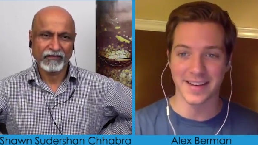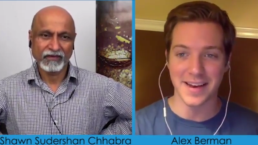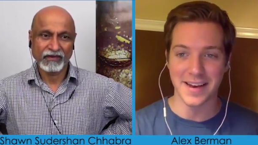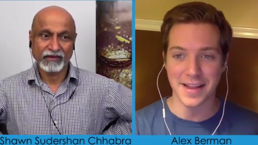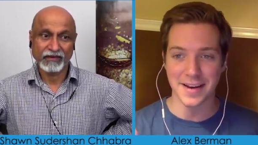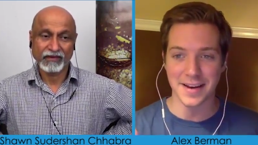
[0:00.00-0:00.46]

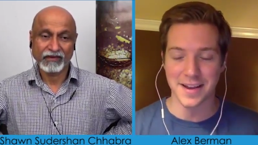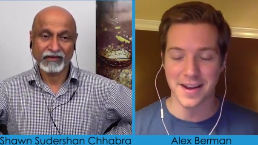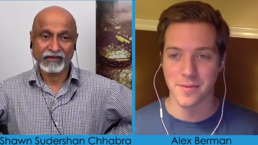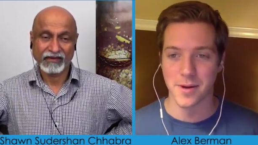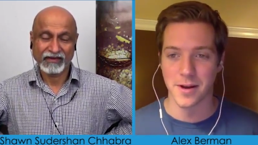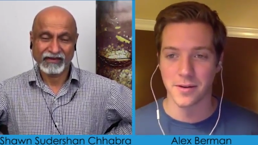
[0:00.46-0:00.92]
Speaker 1: need and
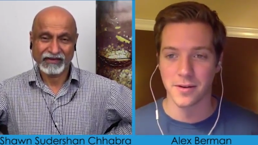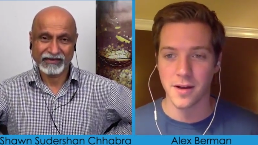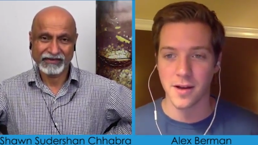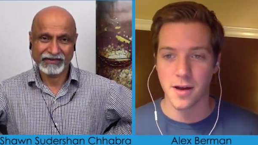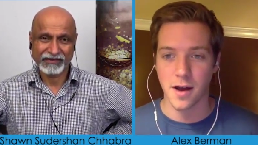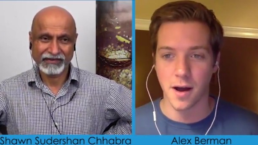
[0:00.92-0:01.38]
care about,
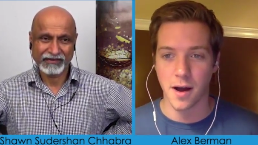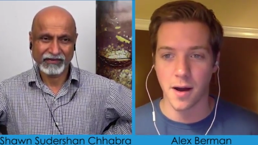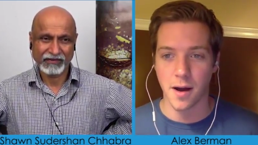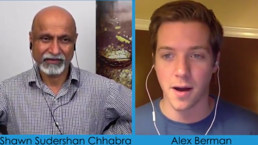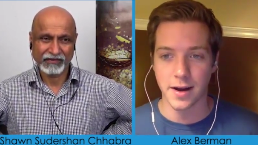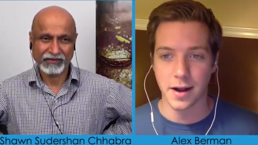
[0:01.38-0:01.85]

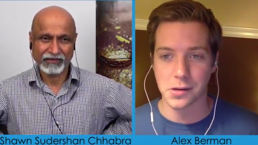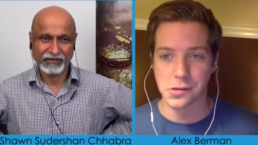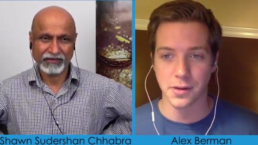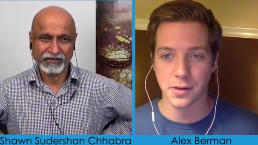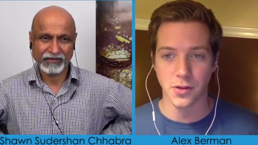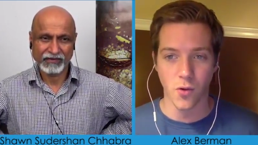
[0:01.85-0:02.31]
um, and it
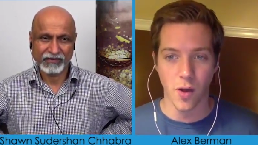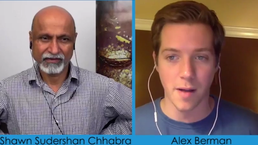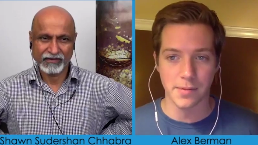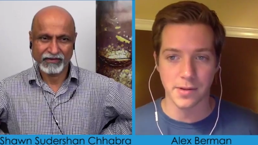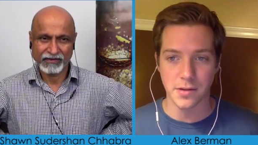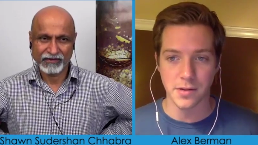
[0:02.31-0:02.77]
actually
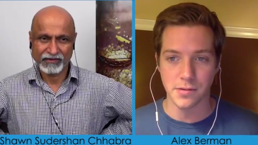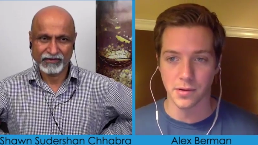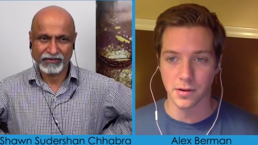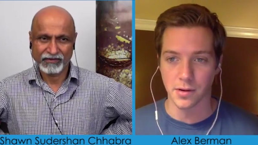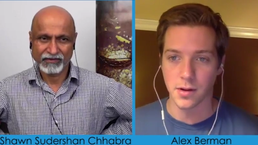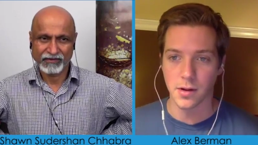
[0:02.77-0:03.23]
grabs the
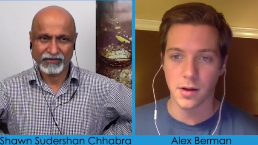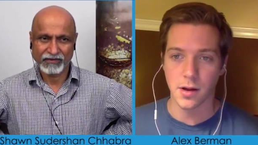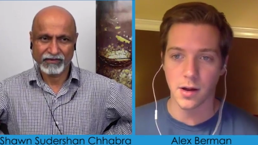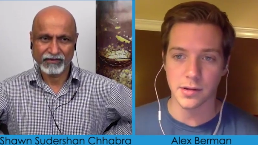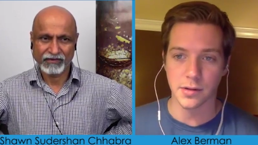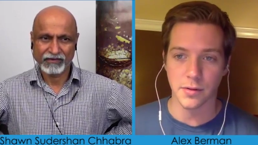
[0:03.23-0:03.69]
user.
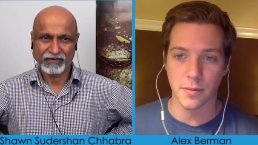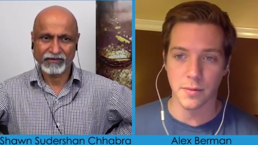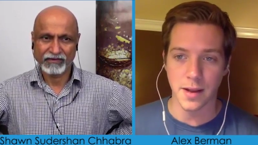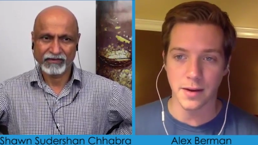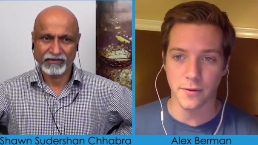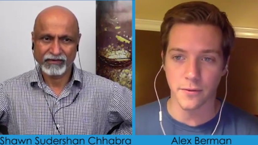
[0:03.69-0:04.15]
Uh, so the
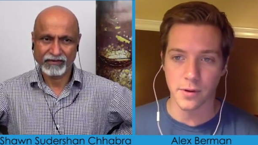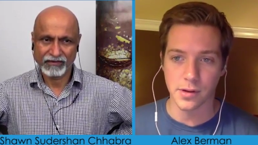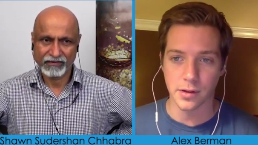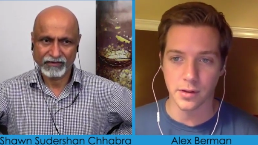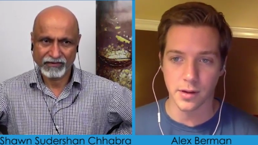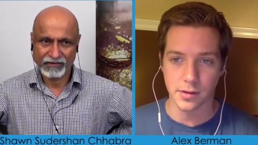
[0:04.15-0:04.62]
main
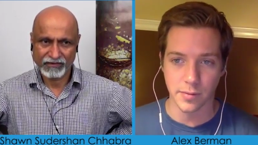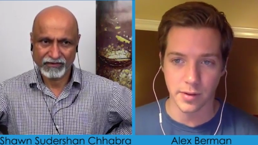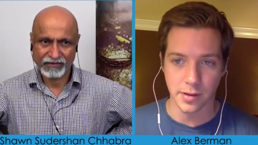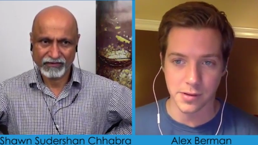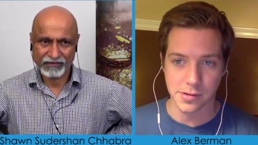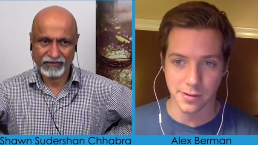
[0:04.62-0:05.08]
difference is
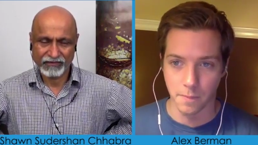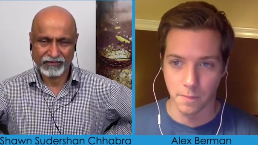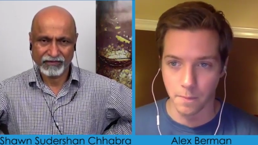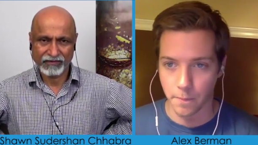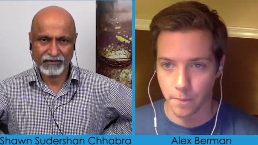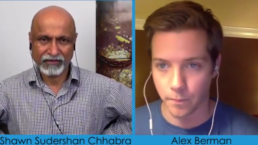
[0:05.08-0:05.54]
customization.
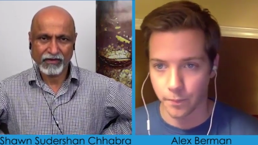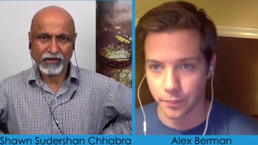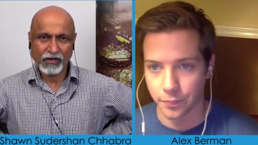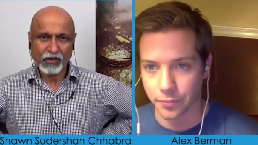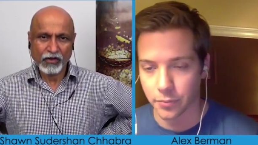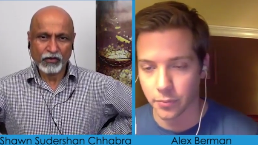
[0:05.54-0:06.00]

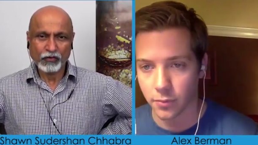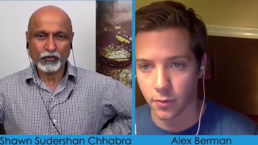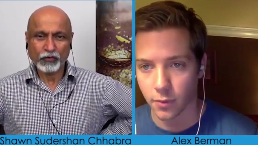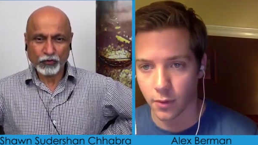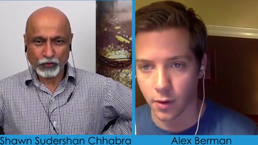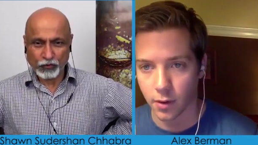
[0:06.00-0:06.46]

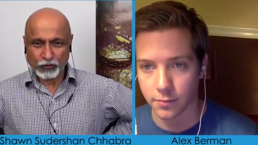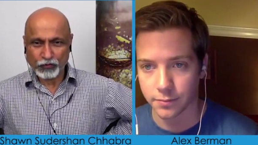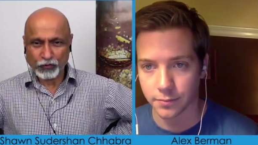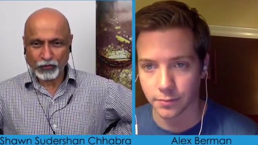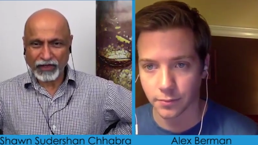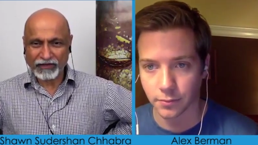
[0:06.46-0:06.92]
Speaker 2: So you
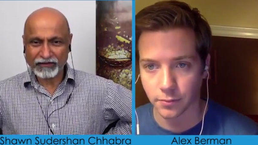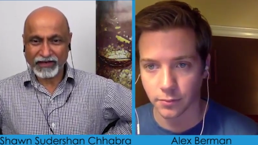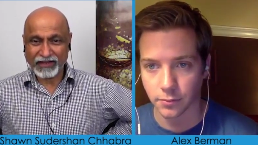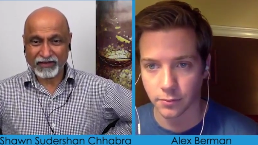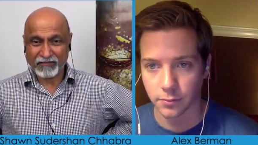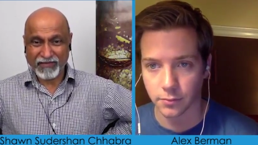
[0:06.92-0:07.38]
you guys
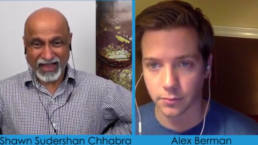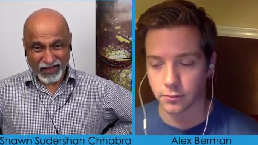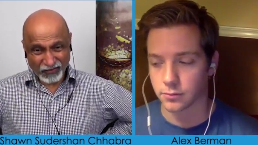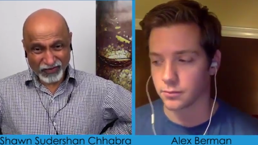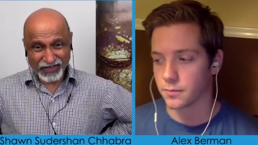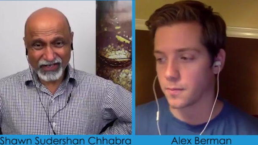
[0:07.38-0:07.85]
like
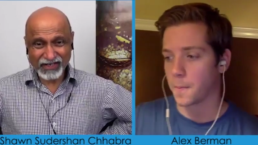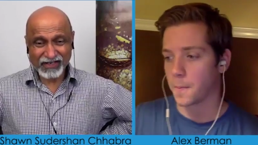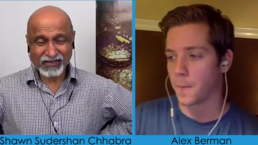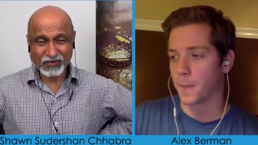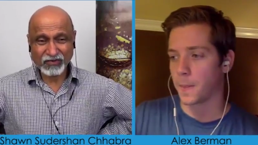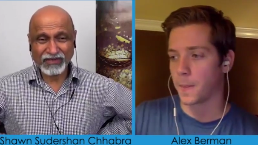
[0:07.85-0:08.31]

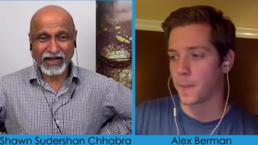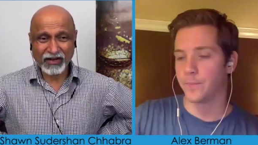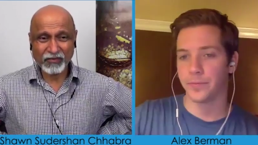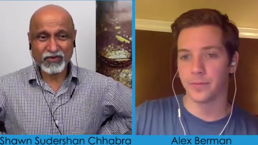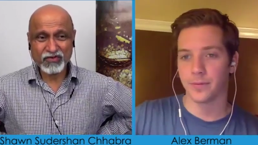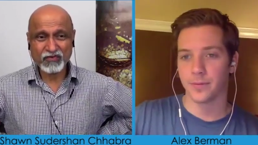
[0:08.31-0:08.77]
manually do
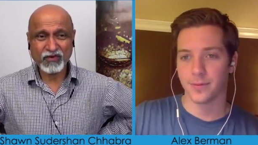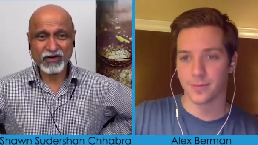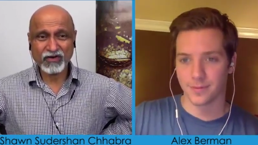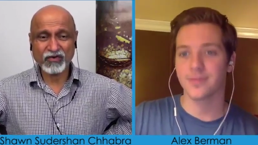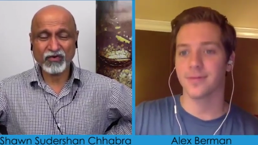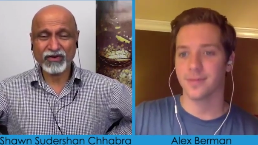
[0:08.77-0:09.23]
that much
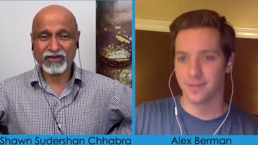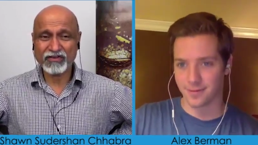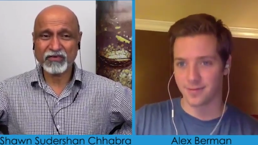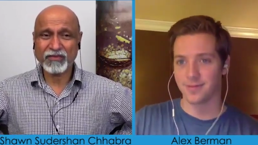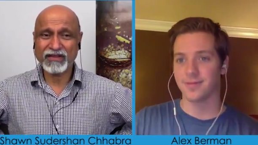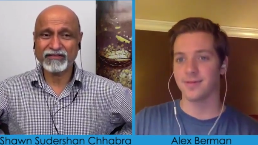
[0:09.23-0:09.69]
work to
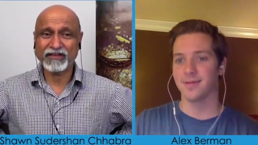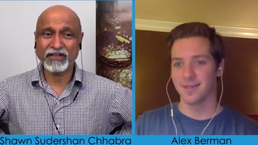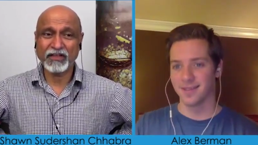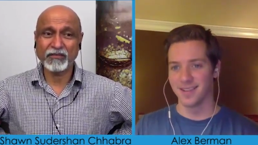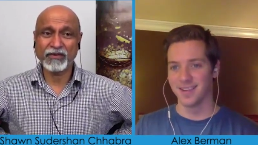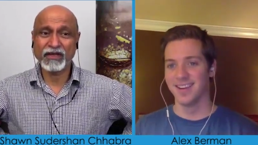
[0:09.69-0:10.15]
customize the
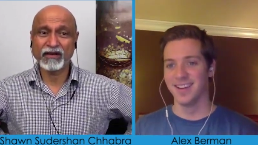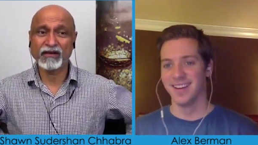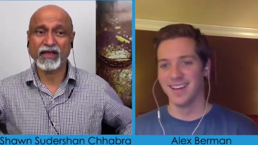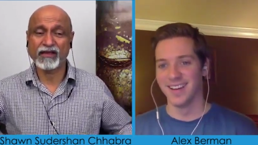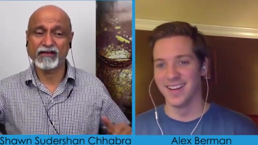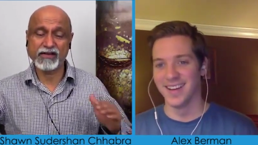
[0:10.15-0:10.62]
email,
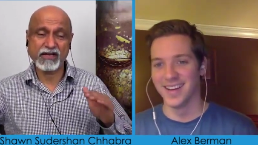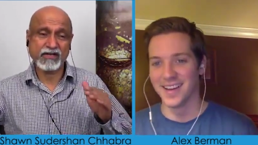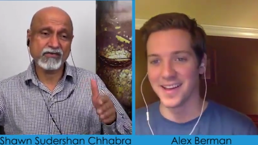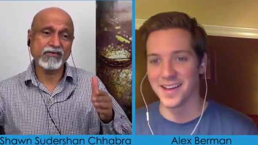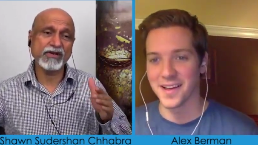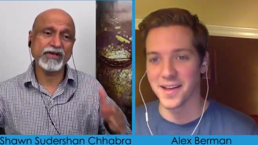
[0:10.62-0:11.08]
like
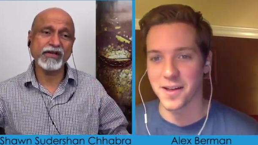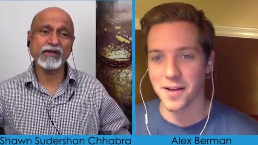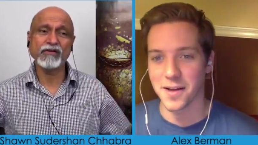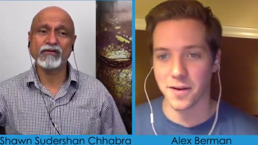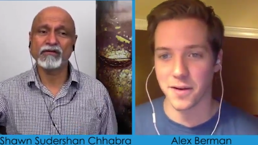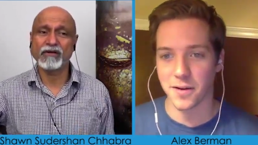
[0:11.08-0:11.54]
lead to
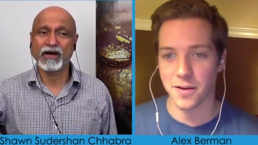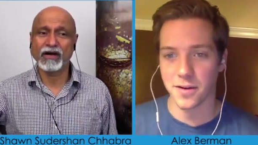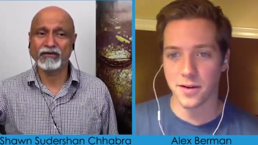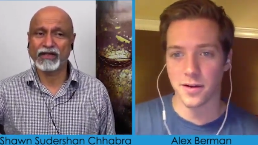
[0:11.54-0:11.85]
lead, or how